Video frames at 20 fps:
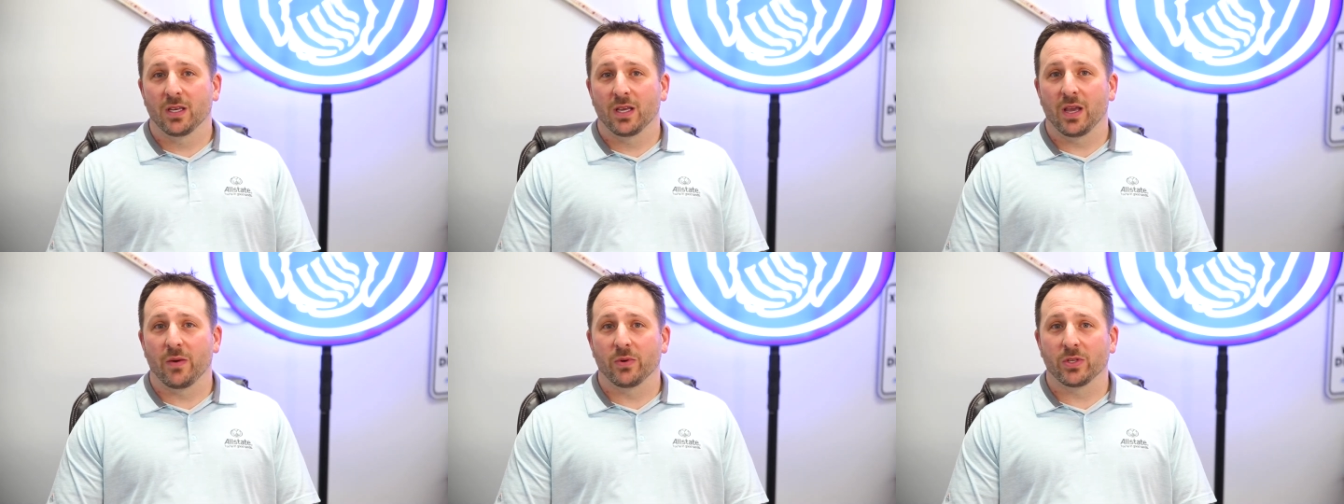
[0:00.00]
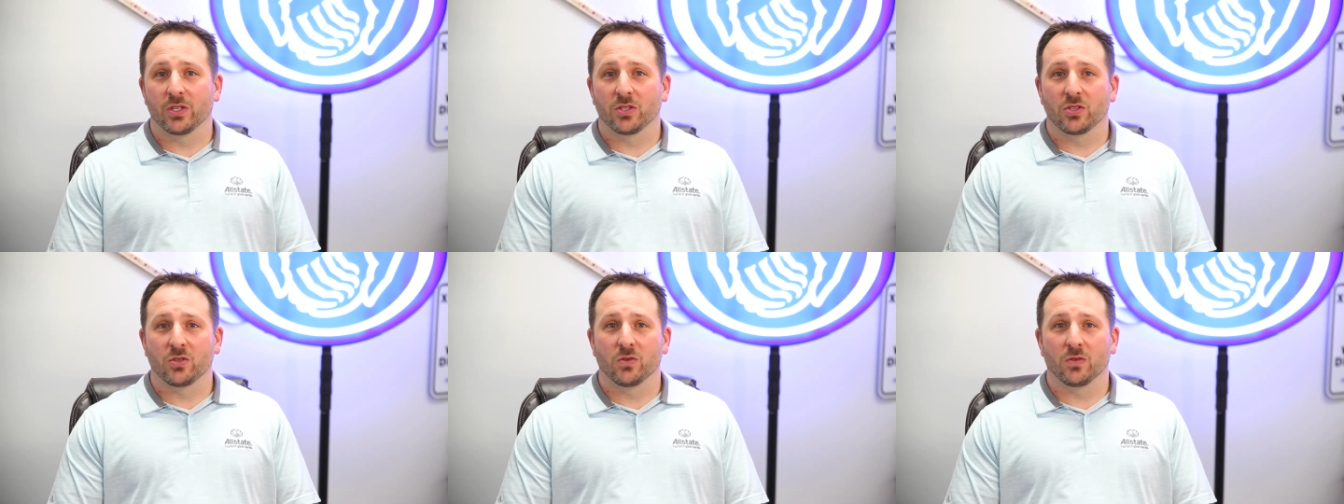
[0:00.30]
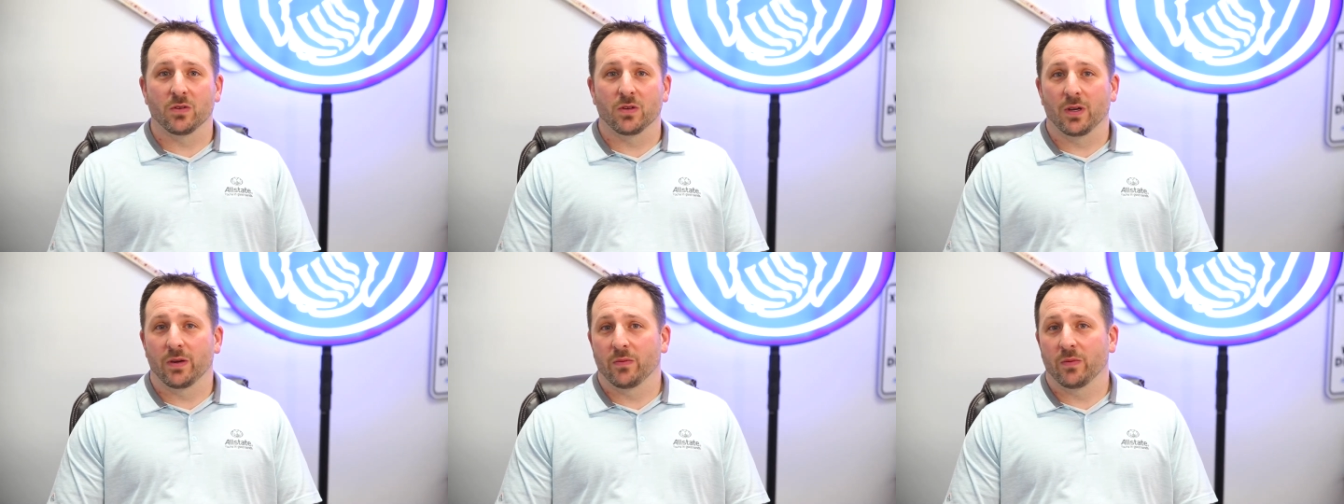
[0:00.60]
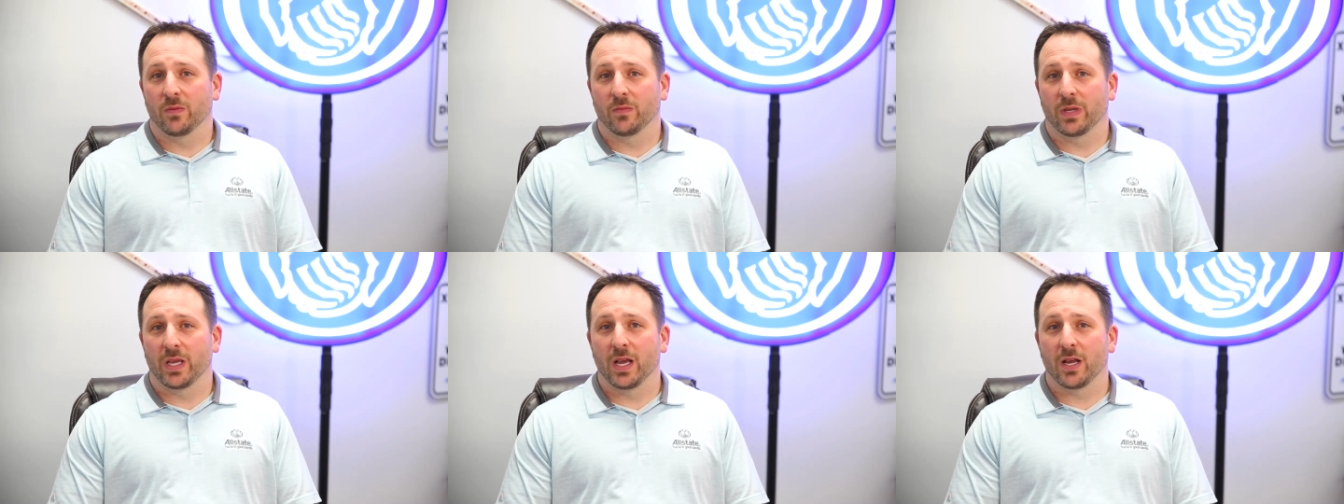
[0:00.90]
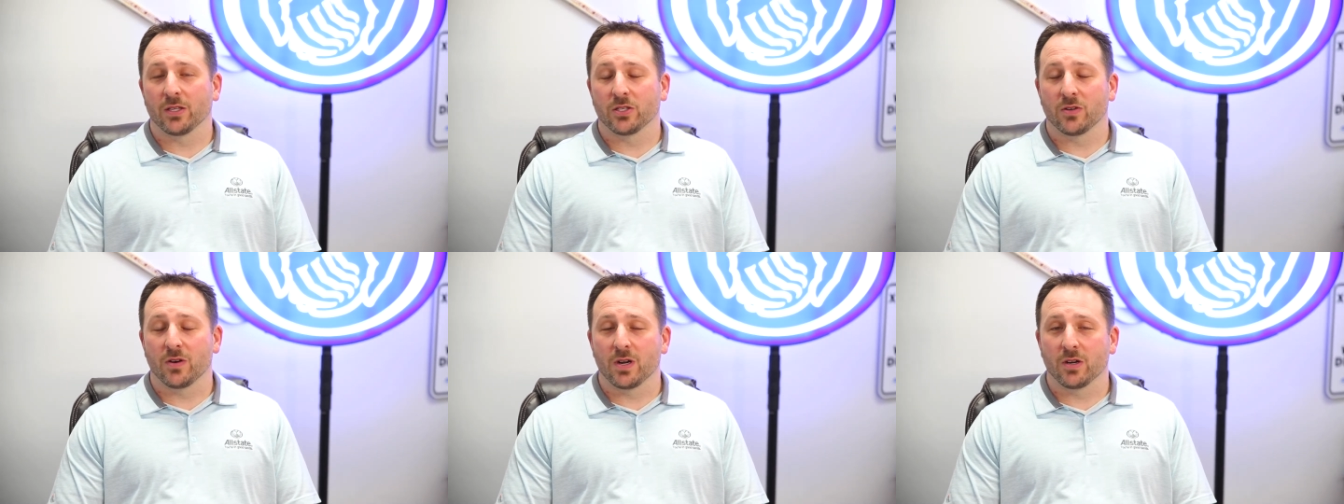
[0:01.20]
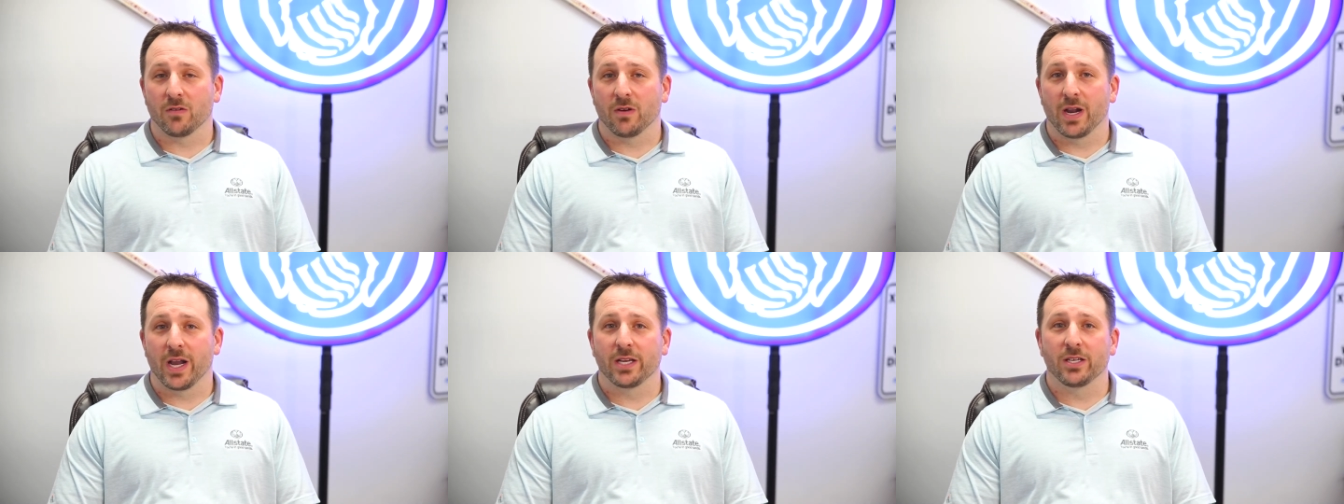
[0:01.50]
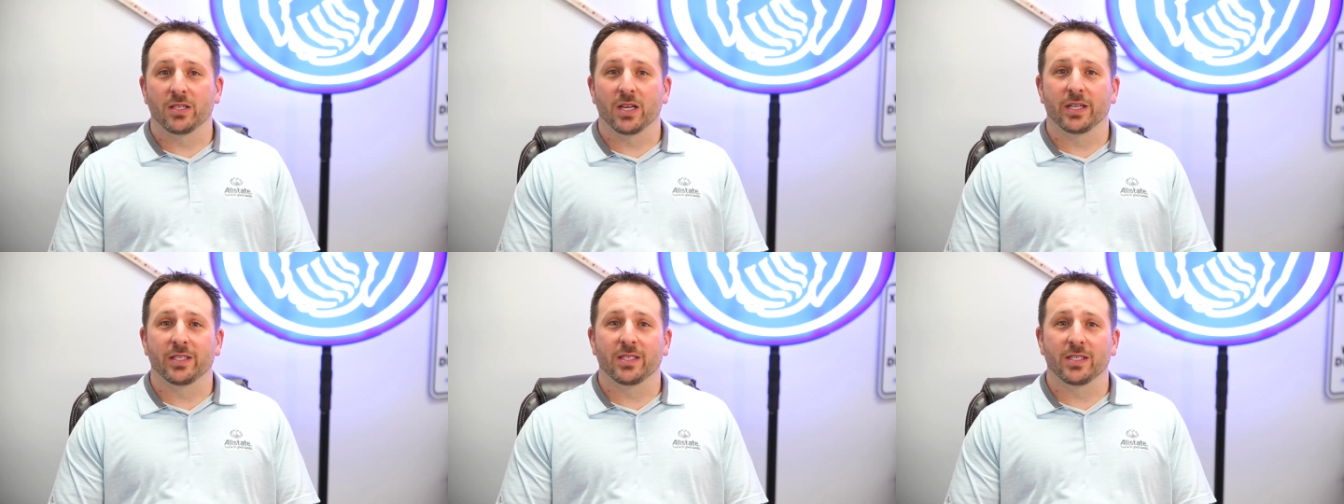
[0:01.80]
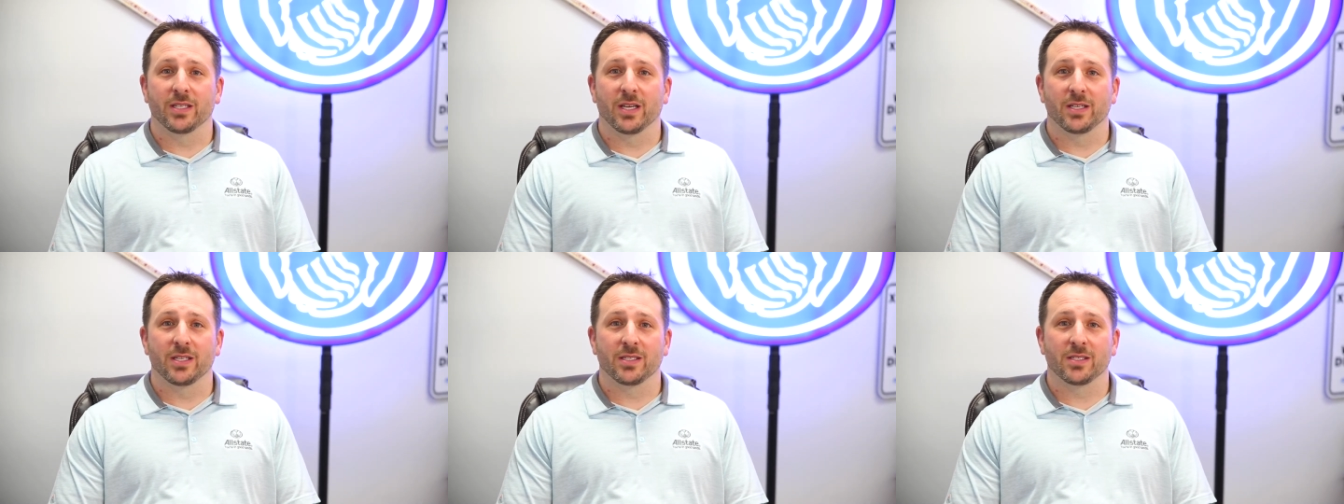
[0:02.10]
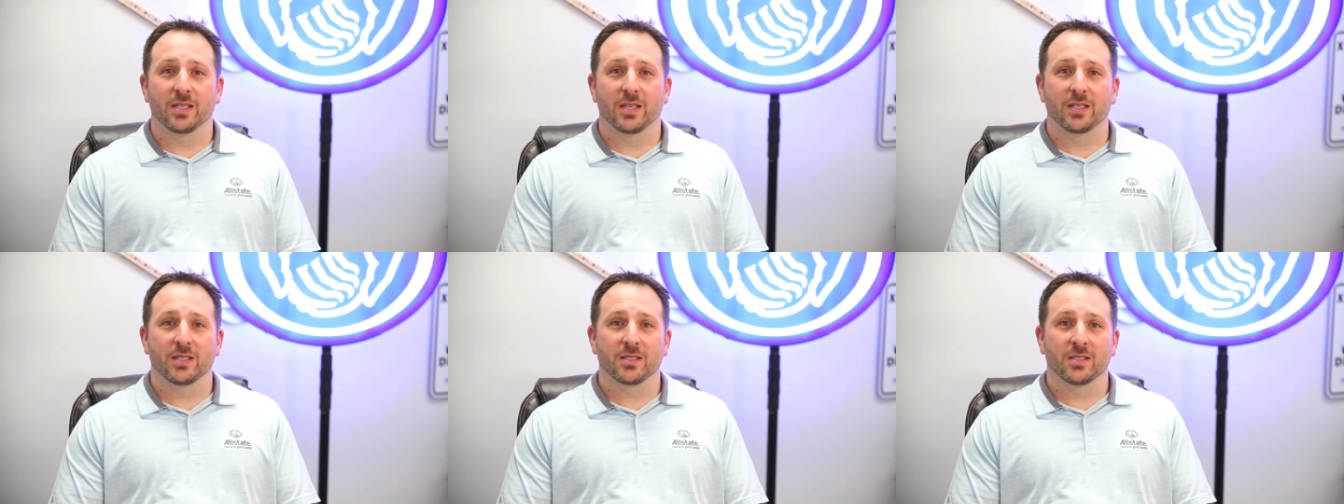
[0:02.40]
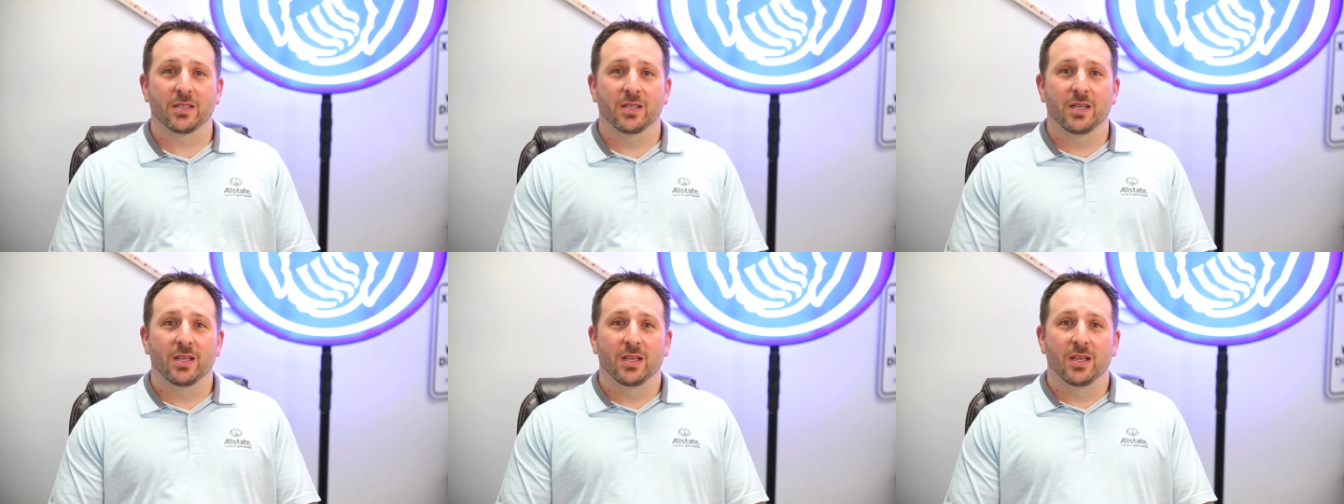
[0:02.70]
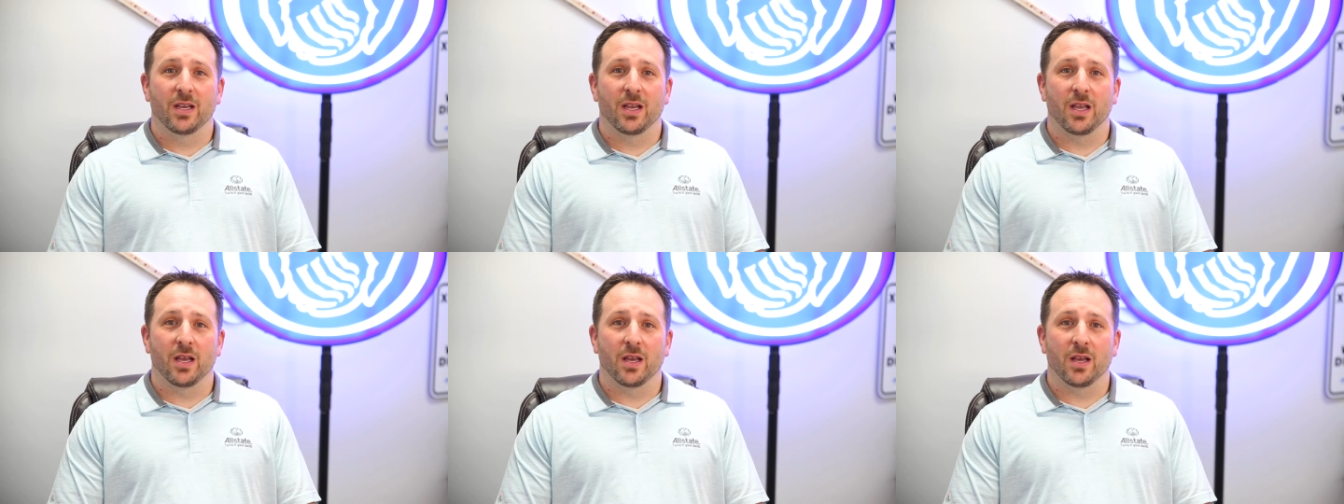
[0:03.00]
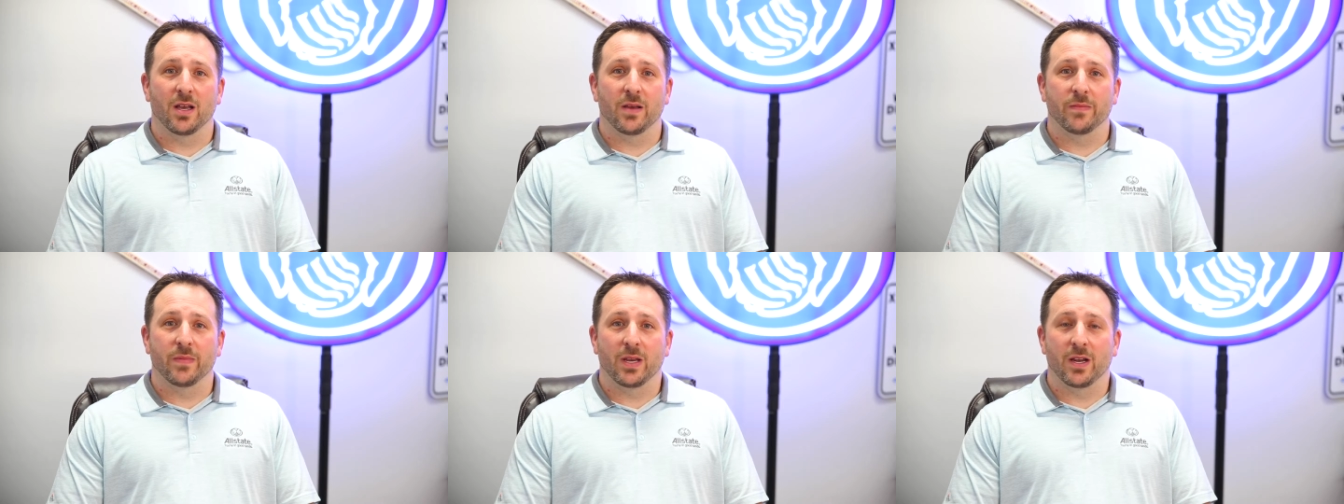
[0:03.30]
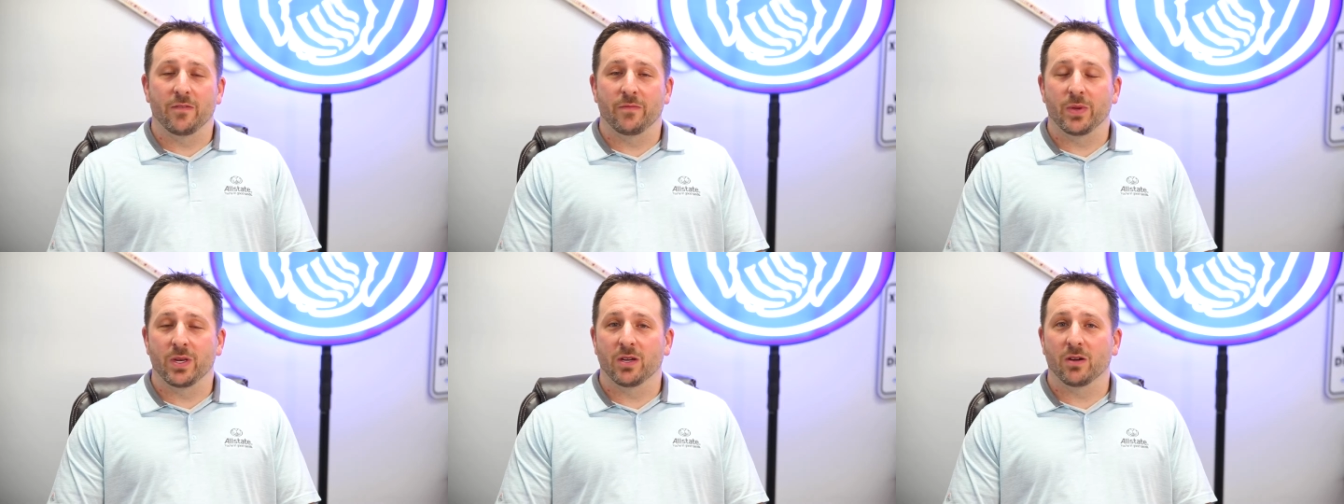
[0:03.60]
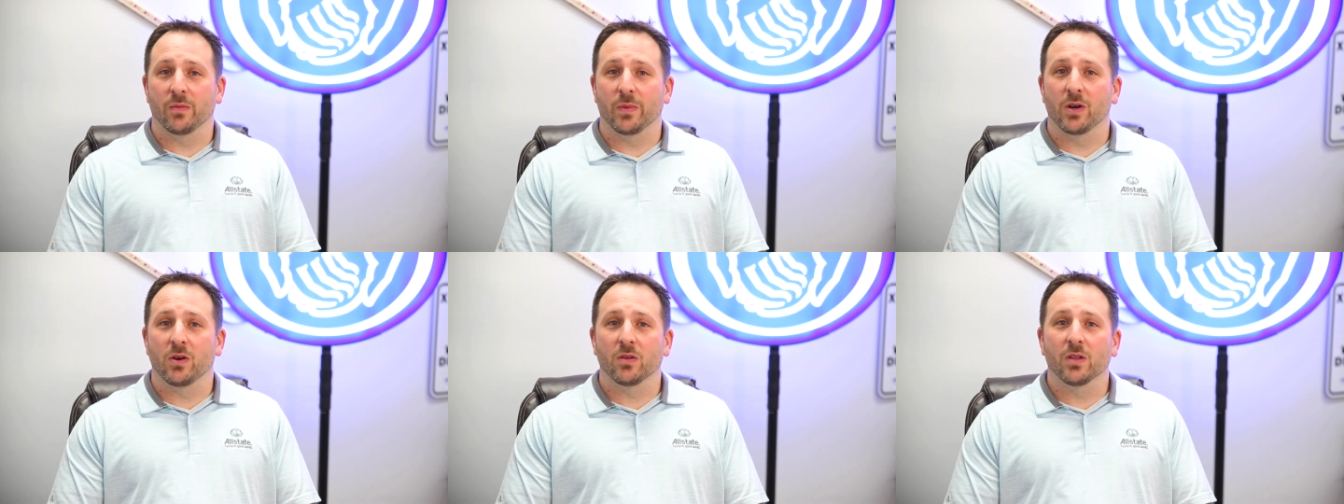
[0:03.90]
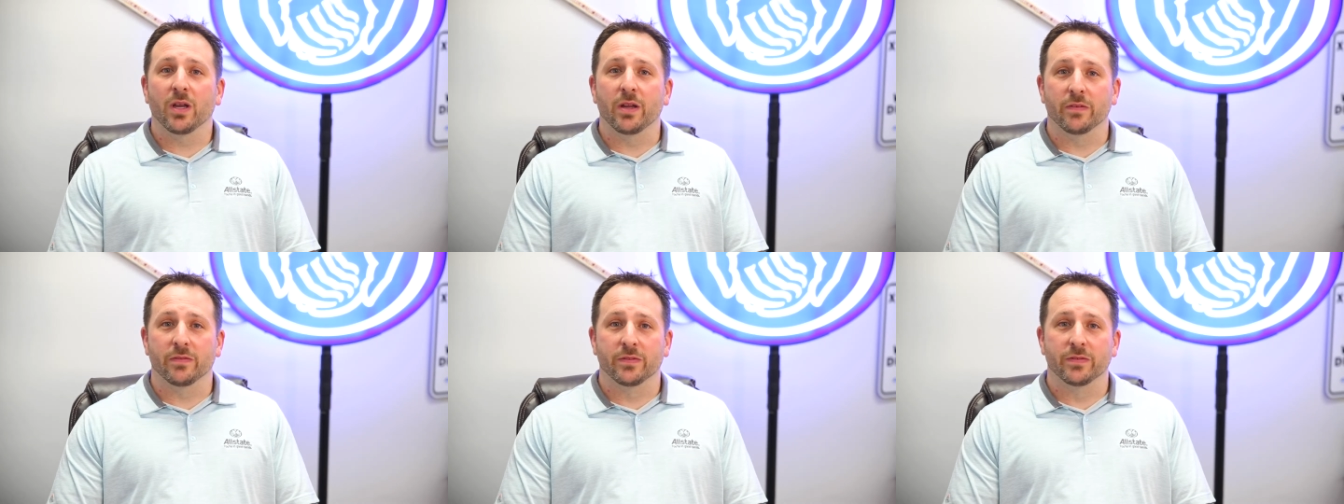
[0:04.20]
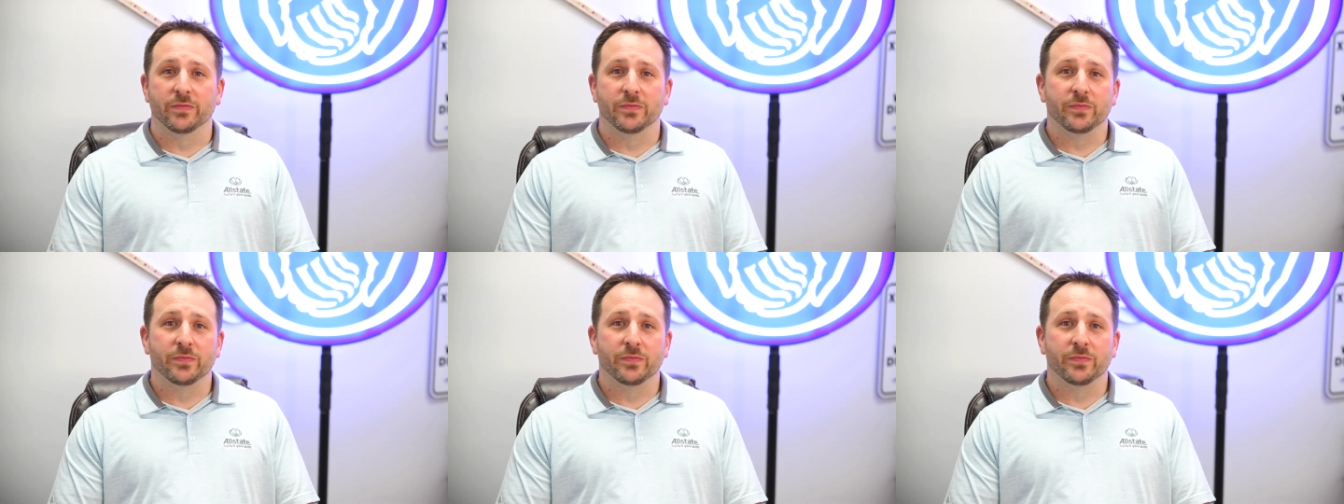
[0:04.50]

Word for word: and went to school. I Council Rock grad in 1996, um, and I've been here my whole life.